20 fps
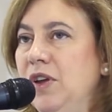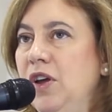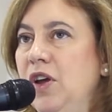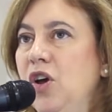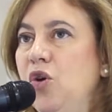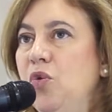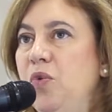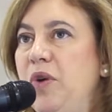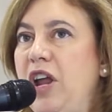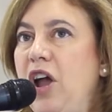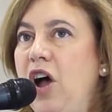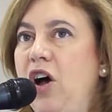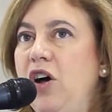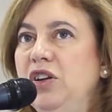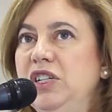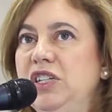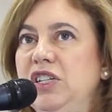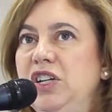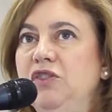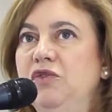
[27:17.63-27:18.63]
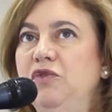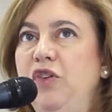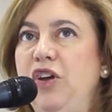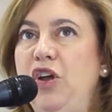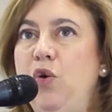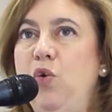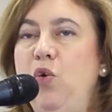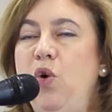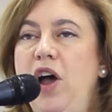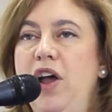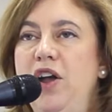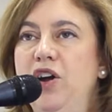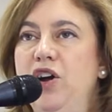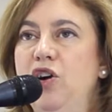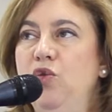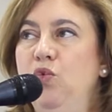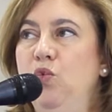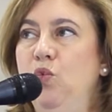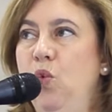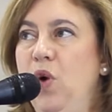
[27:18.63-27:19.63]
We also require
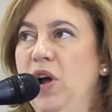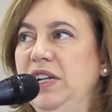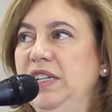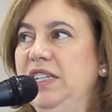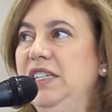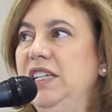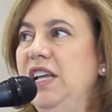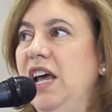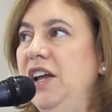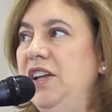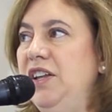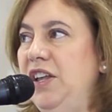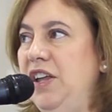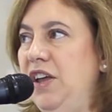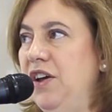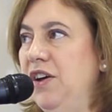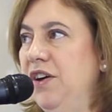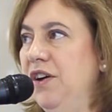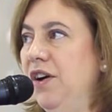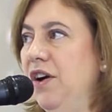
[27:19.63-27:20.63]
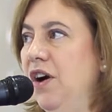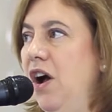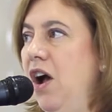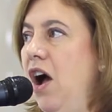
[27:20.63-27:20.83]
once a year